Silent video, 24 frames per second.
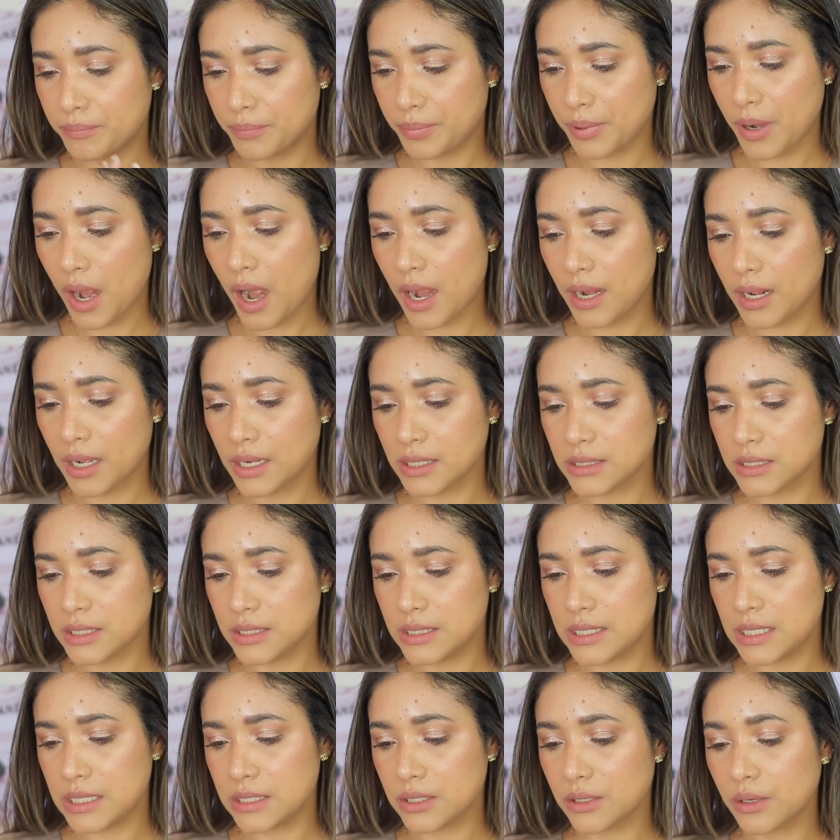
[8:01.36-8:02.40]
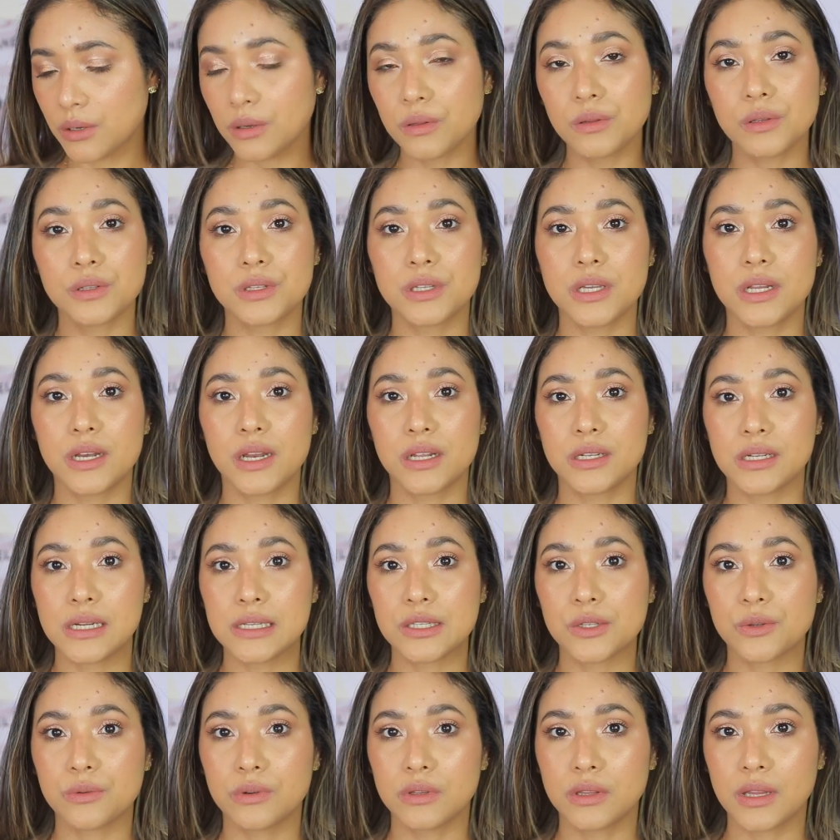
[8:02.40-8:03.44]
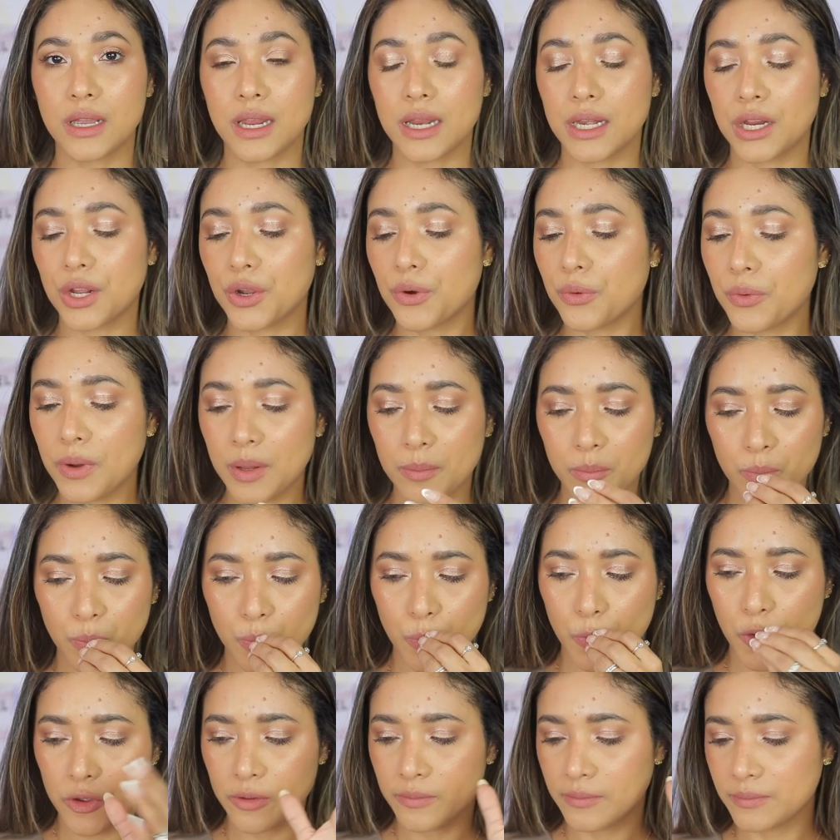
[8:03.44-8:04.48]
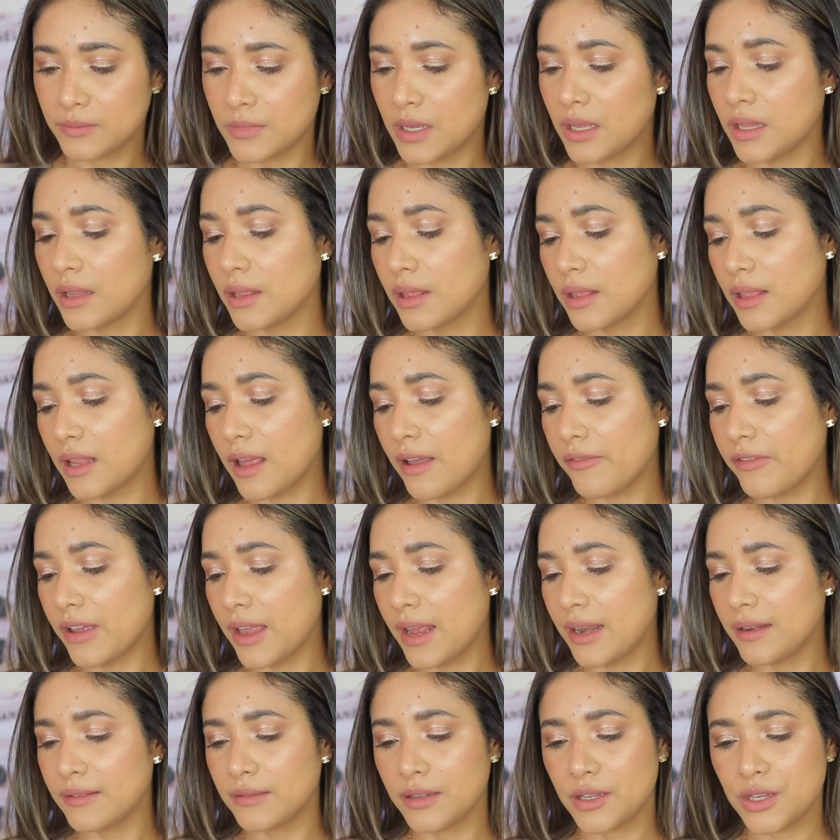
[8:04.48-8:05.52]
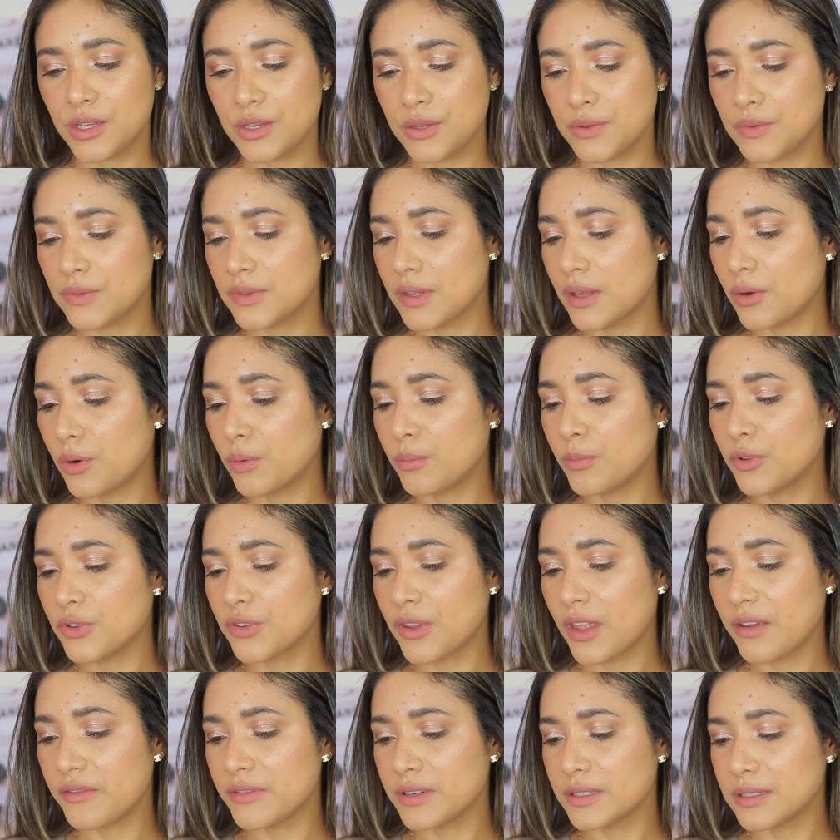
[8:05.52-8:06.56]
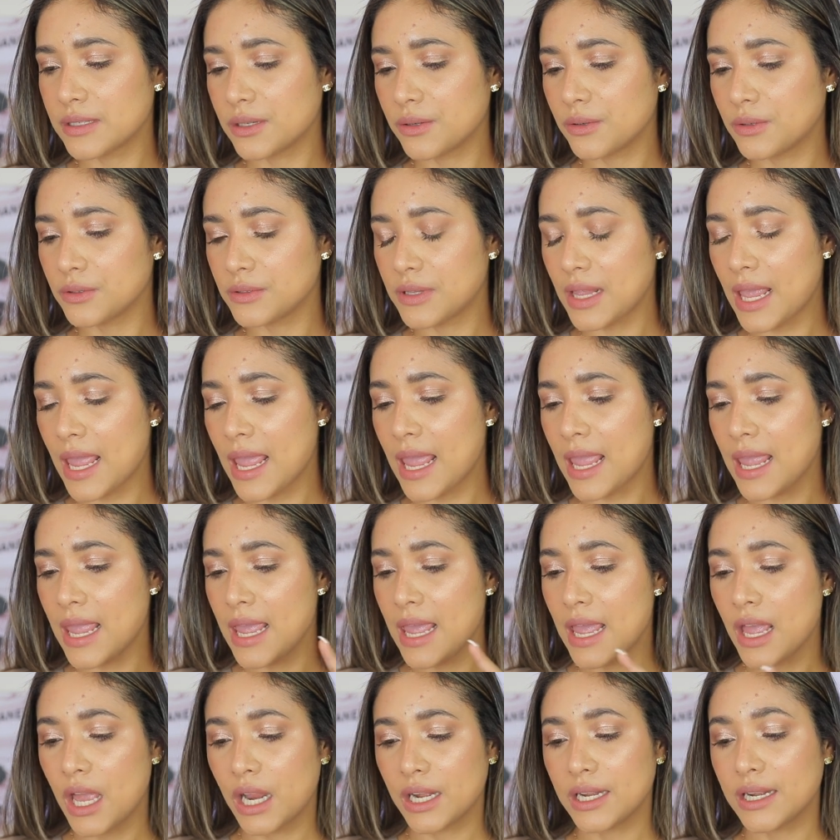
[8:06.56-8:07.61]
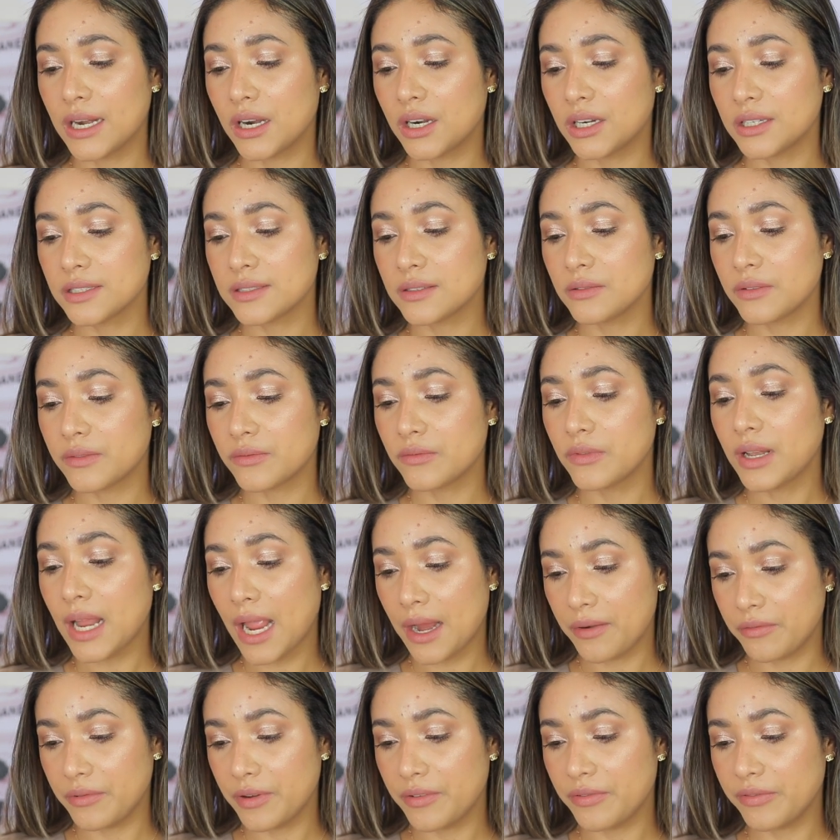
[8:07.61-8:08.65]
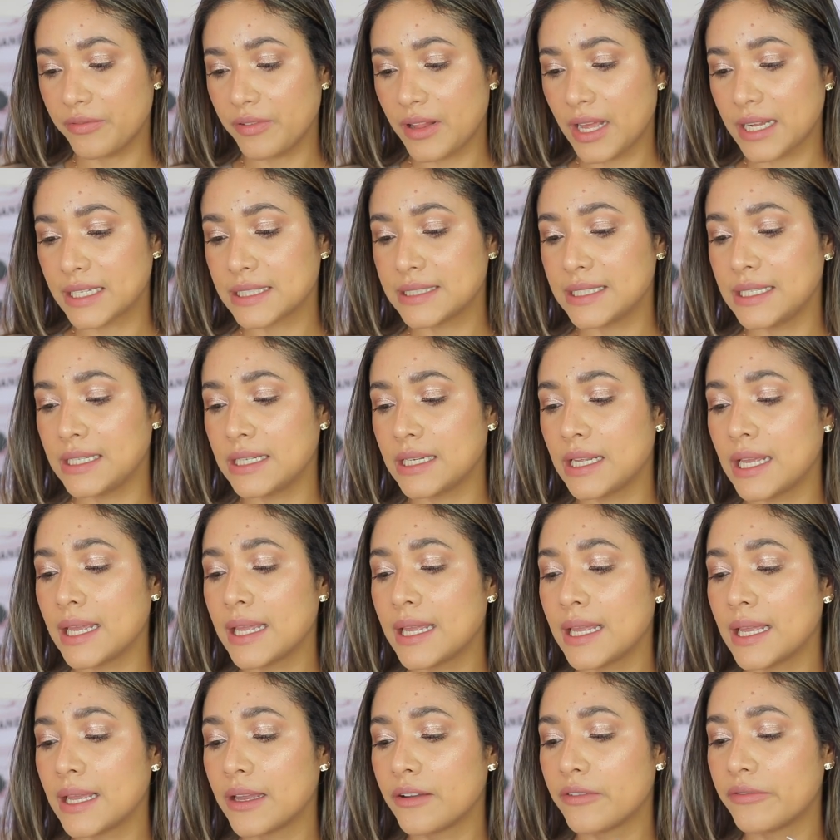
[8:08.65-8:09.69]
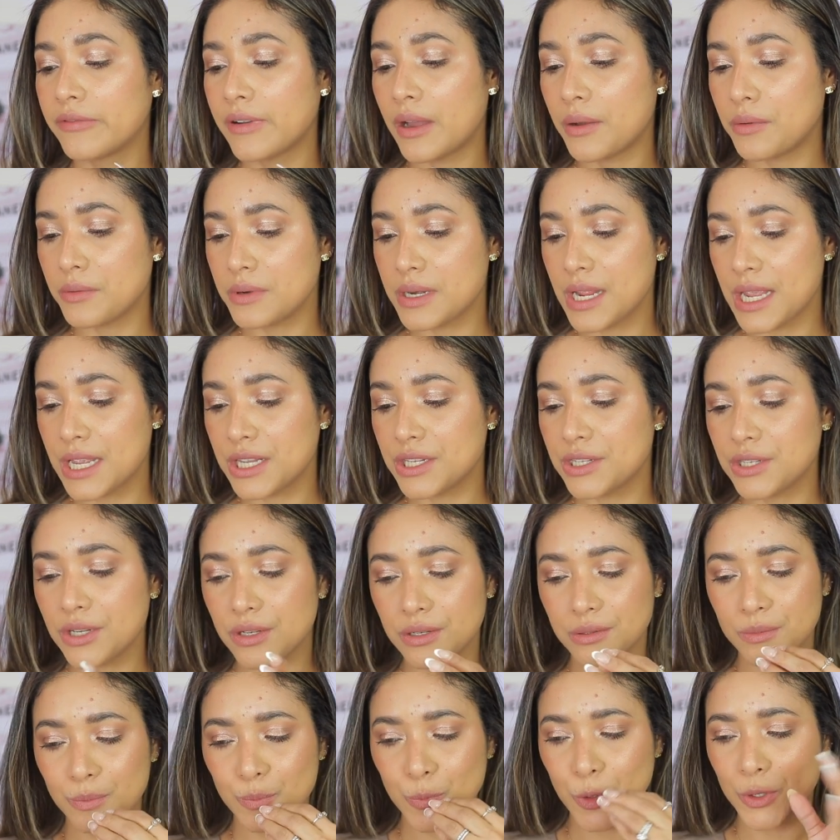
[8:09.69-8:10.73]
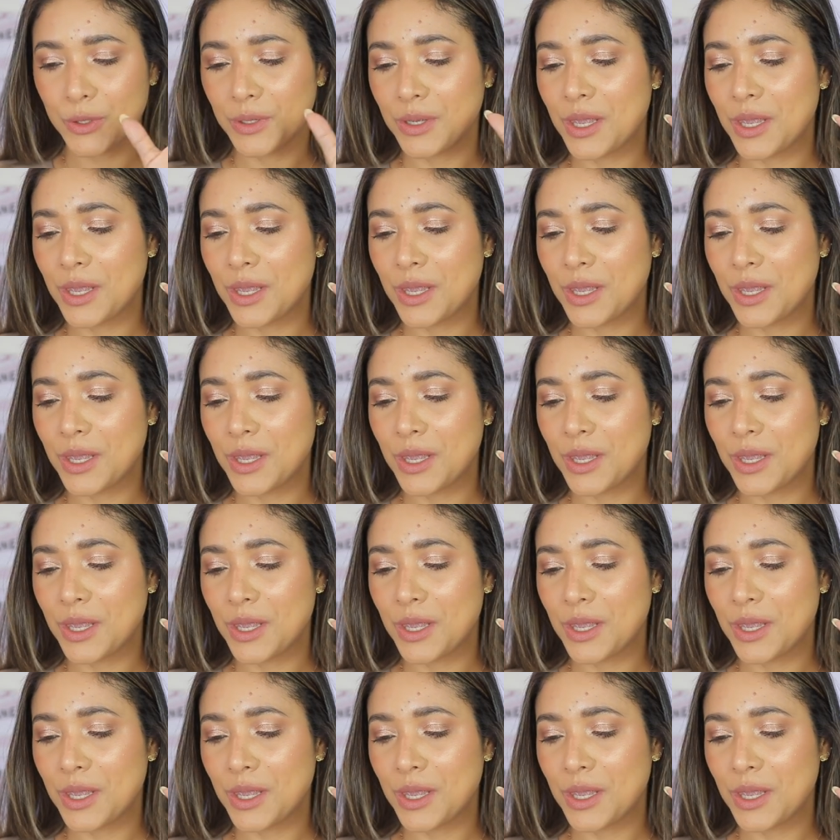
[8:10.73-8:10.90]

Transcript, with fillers: product these collagen and escalane cream love it use it almost every single day nars light reflecting foundation